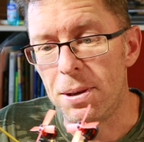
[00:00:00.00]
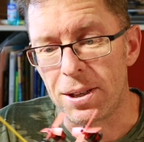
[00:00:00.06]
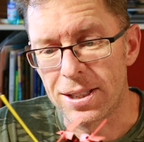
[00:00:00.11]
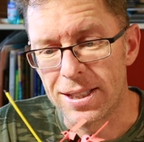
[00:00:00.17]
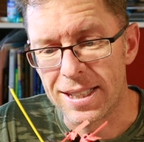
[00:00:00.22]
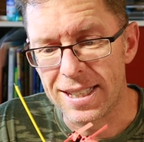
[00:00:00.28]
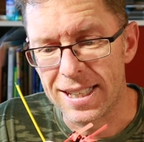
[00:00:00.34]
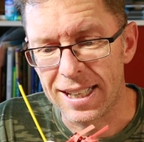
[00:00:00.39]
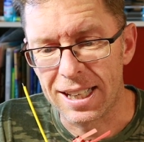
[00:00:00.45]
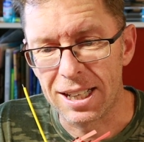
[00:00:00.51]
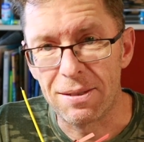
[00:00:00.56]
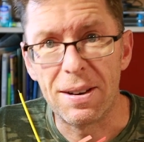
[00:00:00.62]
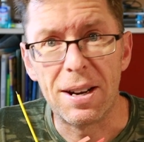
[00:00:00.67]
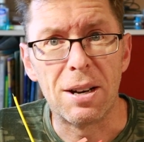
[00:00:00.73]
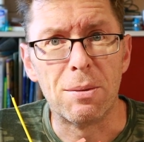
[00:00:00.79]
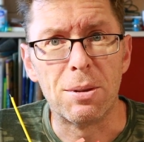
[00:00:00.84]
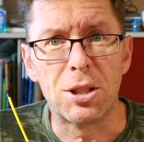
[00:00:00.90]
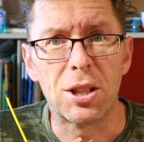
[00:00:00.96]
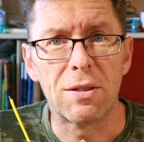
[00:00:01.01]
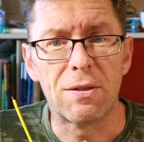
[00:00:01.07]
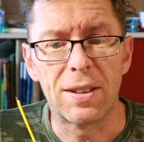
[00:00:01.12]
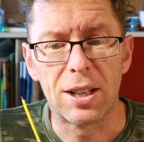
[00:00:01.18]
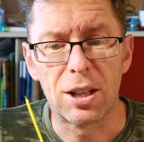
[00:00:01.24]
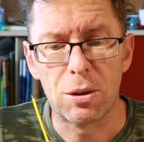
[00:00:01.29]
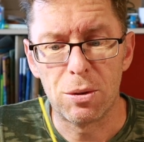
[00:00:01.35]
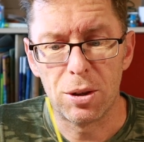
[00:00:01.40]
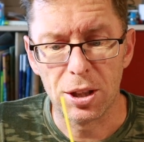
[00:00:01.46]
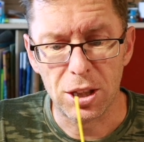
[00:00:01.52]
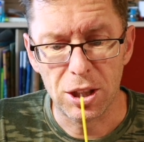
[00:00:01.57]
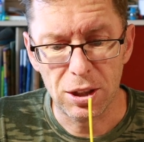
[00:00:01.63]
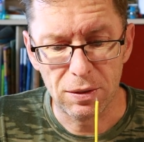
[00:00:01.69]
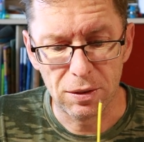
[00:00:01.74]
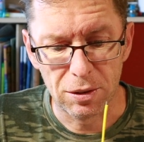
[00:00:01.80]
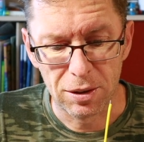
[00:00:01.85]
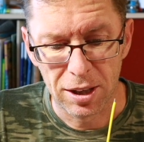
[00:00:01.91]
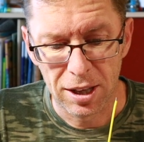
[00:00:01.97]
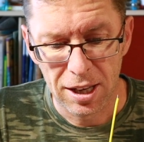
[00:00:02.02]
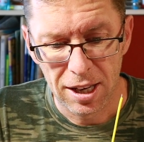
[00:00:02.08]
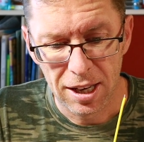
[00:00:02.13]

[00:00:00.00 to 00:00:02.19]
box, to take it around, which I found quite useful.